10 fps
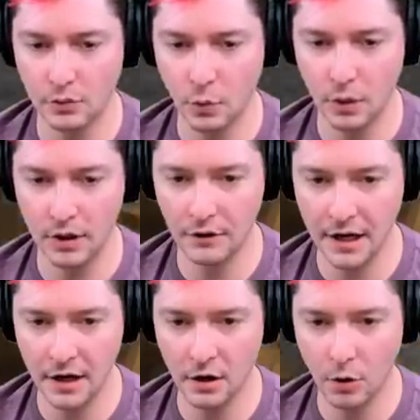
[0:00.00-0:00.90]
one over
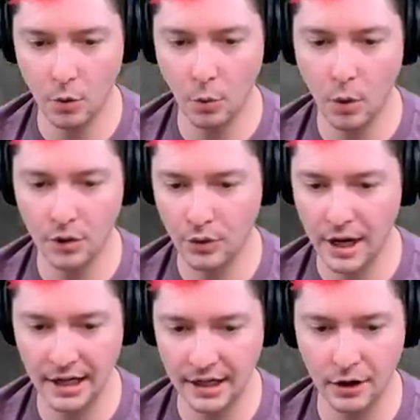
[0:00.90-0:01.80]
there and one
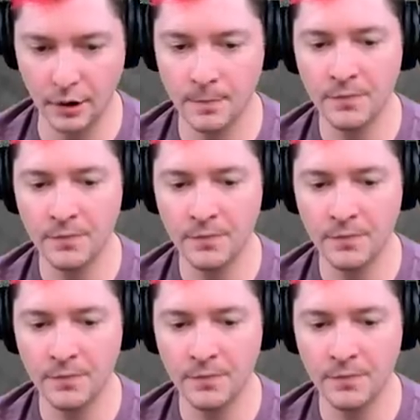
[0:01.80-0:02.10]
right here